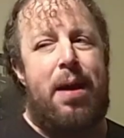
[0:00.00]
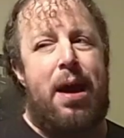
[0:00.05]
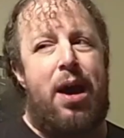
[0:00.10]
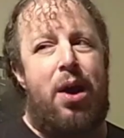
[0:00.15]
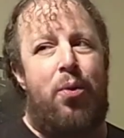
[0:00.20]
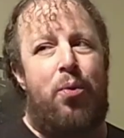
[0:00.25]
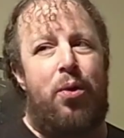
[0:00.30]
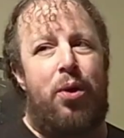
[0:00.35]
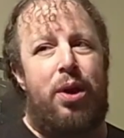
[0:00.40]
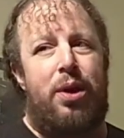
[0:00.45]

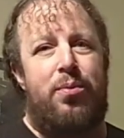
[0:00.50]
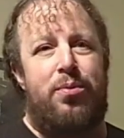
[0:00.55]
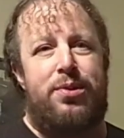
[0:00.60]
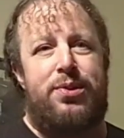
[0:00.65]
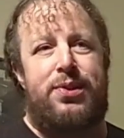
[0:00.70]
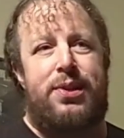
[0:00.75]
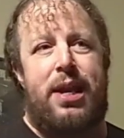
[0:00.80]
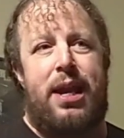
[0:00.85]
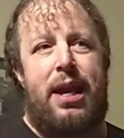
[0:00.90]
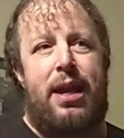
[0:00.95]
out where he was
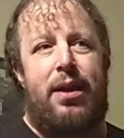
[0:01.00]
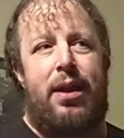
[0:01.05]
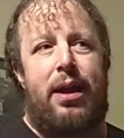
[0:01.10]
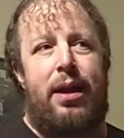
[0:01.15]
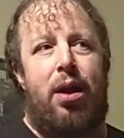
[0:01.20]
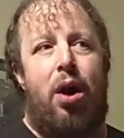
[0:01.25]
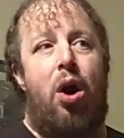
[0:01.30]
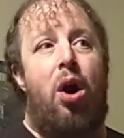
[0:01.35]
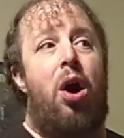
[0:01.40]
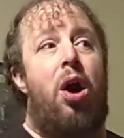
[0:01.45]
saying
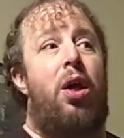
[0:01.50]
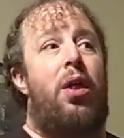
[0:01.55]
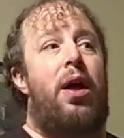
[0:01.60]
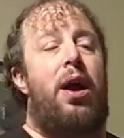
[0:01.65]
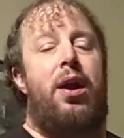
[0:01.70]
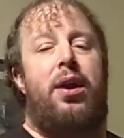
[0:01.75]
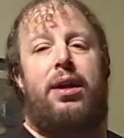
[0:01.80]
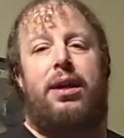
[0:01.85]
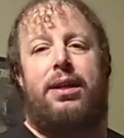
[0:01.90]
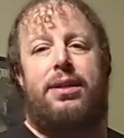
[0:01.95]
like all
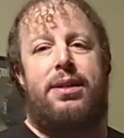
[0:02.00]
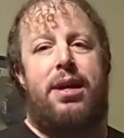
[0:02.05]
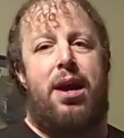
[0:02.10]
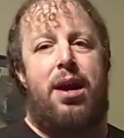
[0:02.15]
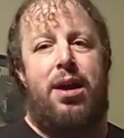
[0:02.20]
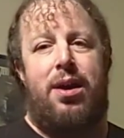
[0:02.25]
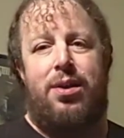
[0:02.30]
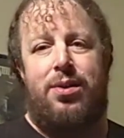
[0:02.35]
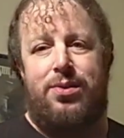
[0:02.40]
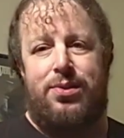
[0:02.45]
our
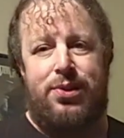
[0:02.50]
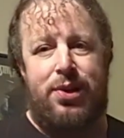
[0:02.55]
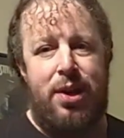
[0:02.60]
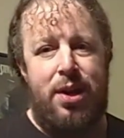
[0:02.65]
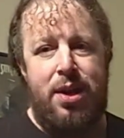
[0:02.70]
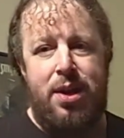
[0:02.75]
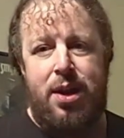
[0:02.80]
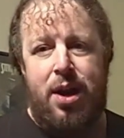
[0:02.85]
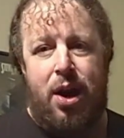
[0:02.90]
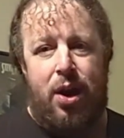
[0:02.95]
guitars
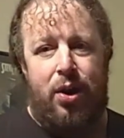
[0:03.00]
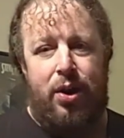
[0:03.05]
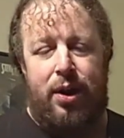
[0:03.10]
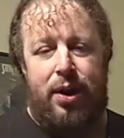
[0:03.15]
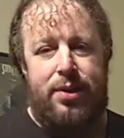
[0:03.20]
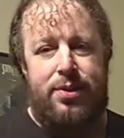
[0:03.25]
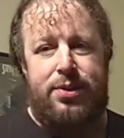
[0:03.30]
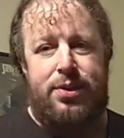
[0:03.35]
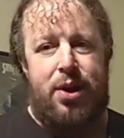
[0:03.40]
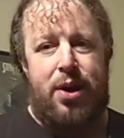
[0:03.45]
are going
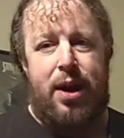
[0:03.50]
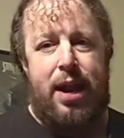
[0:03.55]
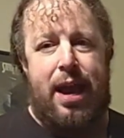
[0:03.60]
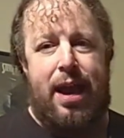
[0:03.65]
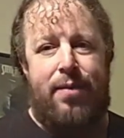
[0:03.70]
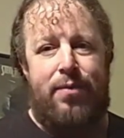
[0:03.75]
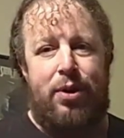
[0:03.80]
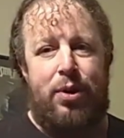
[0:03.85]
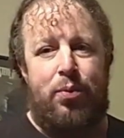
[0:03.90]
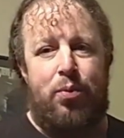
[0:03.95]
to start
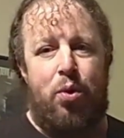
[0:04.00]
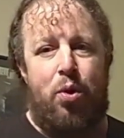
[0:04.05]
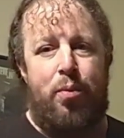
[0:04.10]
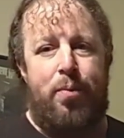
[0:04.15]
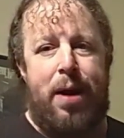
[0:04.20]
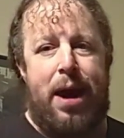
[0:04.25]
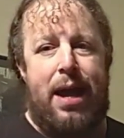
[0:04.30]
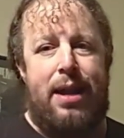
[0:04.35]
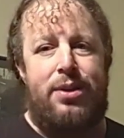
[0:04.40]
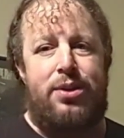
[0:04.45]
having
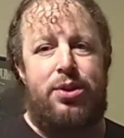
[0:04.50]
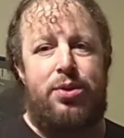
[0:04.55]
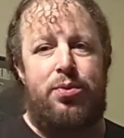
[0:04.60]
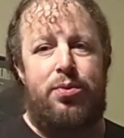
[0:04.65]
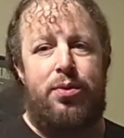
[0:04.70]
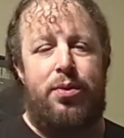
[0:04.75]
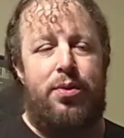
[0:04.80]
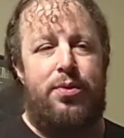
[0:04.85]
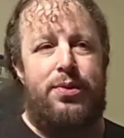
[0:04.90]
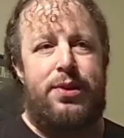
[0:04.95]
robot
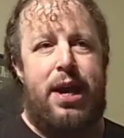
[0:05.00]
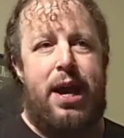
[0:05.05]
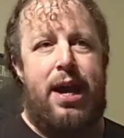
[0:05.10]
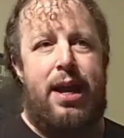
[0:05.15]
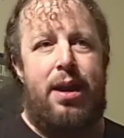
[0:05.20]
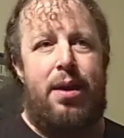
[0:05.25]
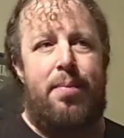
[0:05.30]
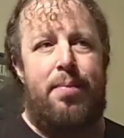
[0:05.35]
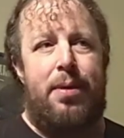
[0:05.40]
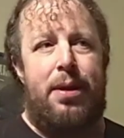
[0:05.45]
tuners
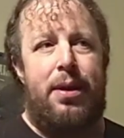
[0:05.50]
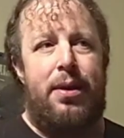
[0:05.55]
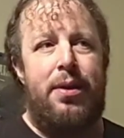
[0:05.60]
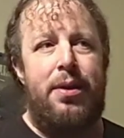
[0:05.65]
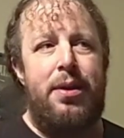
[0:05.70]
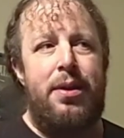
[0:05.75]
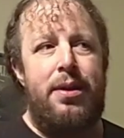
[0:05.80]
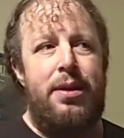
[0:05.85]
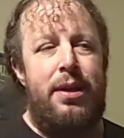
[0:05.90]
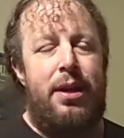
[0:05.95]
on them. And,
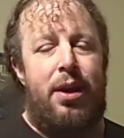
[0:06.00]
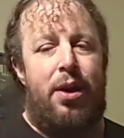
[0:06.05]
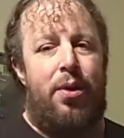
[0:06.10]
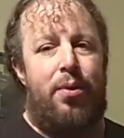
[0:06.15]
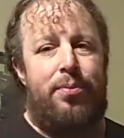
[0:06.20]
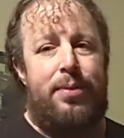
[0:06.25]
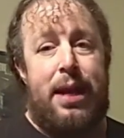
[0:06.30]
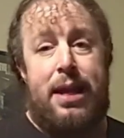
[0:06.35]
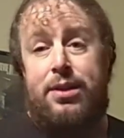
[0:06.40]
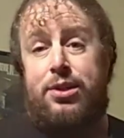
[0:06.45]

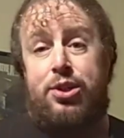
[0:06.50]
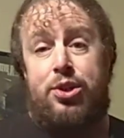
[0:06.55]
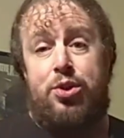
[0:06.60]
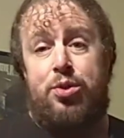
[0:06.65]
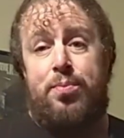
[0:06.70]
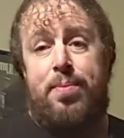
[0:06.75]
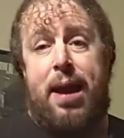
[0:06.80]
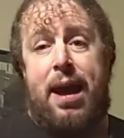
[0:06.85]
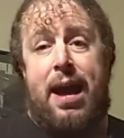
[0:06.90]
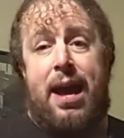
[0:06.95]
that's
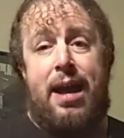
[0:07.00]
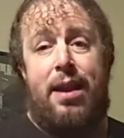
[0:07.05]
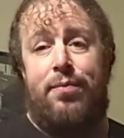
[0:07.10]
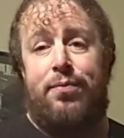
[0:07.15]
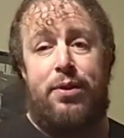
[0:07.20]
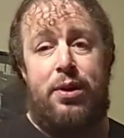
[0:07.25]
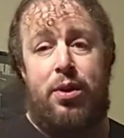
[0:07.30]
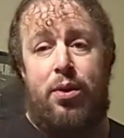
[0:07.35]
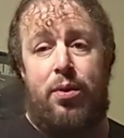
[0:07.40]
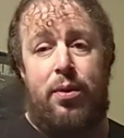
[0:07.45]
too bad.
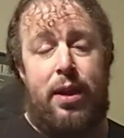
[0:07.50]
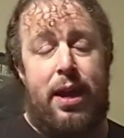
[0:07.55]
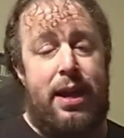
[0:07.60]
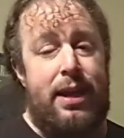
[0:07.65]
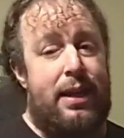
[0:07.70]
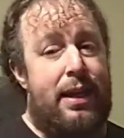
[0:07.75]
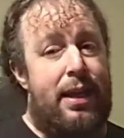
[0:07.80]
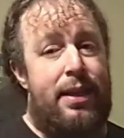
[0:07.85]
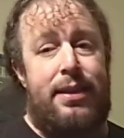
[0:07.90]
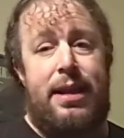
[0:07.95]
If you don't
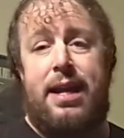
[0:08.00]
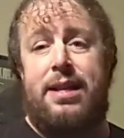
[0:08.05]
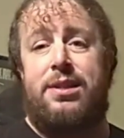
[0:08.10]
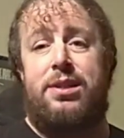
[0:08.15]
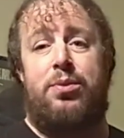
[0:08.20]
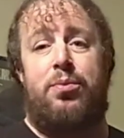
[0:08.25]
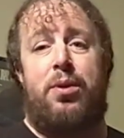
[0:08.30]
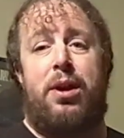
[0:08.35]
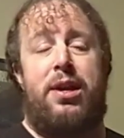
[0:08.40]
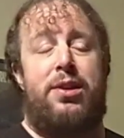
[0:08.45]
like it, that's
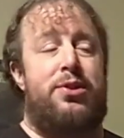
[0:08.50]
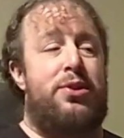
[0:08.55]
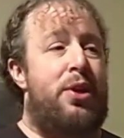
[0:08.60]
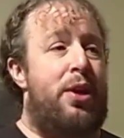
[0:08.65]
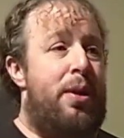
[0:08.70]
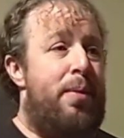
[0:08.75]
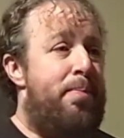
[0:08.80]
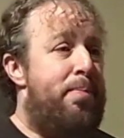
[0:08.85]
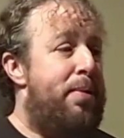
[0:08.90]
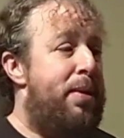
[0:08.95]
the way it's
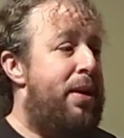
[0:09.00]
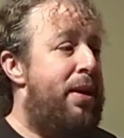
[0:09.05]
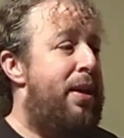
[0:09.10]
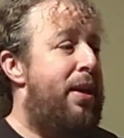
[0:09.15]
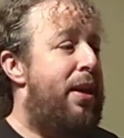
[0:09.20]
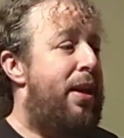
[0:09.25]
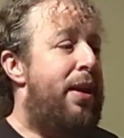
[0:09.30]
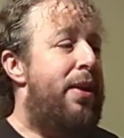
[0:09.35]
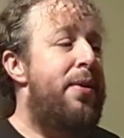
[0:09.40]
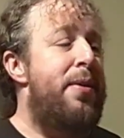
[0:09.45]
going to
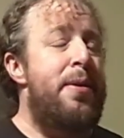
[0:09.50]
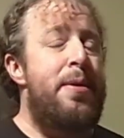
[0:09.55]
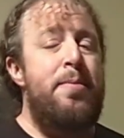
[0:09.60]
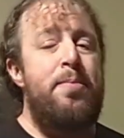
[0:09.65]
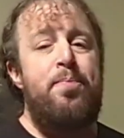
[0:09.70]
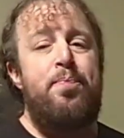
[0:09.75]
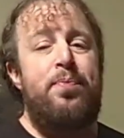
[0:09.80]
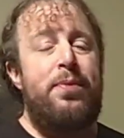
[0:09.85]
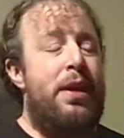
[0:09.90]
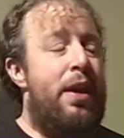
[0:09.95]
be. And
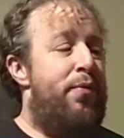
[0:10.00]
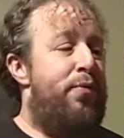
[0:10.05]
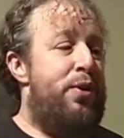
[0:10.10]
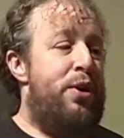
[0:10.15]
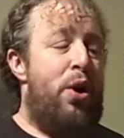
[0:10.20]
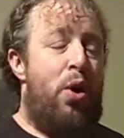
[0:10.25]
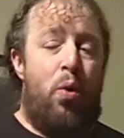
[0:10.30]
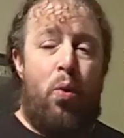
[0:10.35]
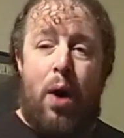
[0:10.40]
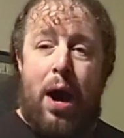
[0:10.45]
if you
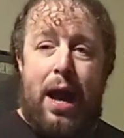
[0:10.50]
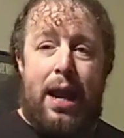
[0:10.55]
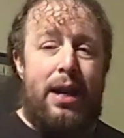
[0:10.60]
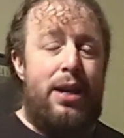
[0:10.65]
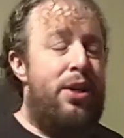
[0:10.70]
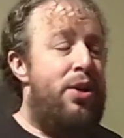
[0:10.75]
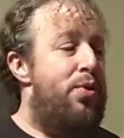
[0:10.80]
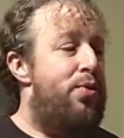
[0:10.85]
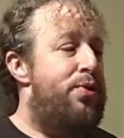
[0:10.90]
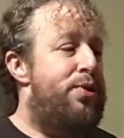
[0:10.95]
don't want
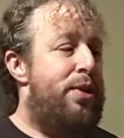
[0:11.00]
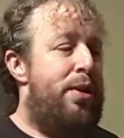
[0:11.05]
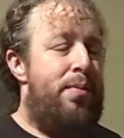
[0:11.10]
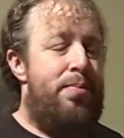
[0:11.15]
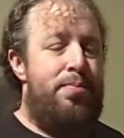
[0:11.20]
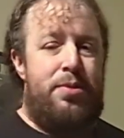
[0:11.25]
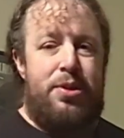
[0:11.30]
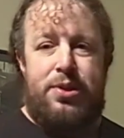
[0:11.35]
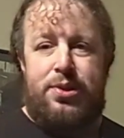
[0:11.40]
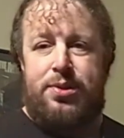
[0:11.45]
to use
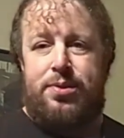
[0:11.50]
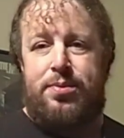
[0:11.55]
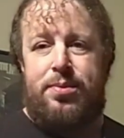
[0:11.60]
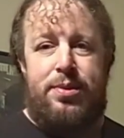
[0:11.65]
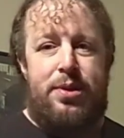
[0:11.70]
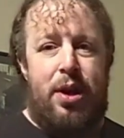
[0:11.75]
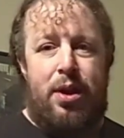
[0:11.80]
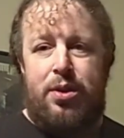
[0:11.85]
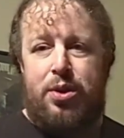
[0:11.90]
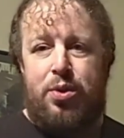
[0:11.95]
them, just
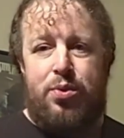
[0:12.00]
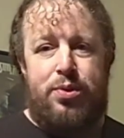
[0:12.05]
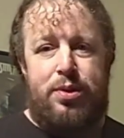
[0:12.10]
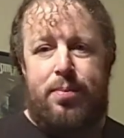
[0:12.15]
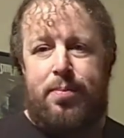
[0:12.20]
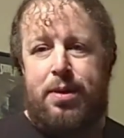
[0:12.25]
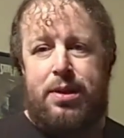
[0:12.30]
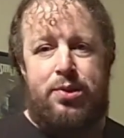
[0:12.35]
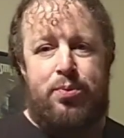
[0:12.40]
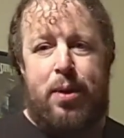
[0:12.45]
use
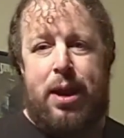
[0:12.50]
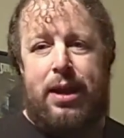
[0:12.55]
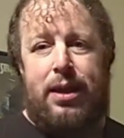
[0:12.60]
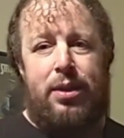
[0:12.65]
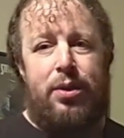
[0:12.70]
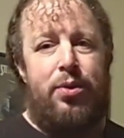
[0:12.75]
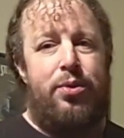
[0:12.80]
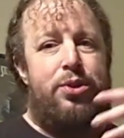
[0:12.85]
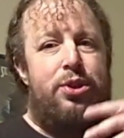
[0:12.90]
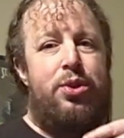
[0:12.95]
them as
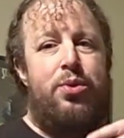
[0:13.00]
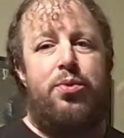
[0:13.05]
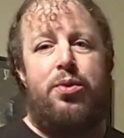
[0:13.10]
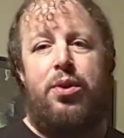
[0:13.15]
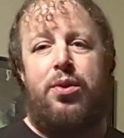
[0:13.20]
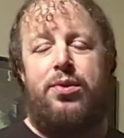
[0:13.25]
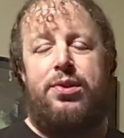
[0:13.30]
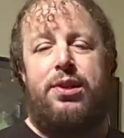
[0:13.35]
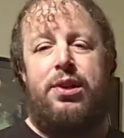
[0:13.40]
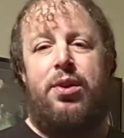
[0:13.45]
regular
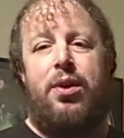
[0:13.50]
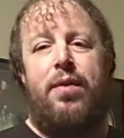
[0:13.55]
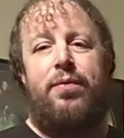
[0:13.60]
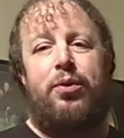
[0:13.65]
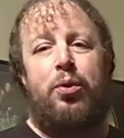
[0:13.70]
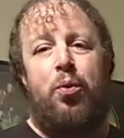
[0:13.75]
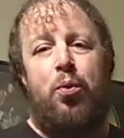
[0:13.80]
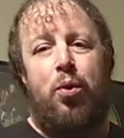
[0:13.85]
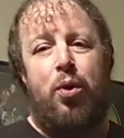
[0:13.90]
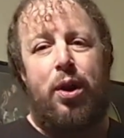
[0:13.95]
tuners. You don't have
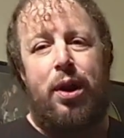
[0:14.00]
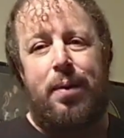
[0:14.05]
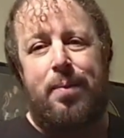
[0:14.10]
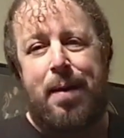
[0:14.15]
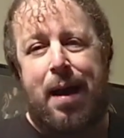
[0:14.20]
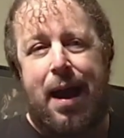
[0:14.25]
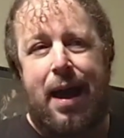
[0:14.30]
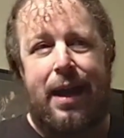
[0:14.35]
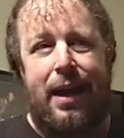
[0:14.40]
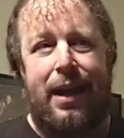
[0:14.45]
to worry
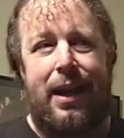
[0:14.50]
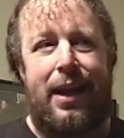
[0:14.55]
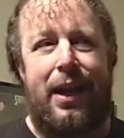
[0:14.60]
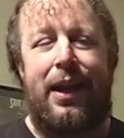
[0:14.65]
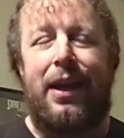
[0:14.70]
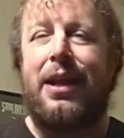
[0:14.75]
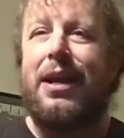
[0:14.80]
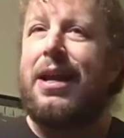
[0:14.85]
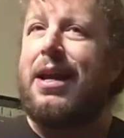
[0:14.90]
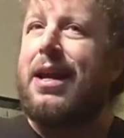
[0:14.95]
about it. And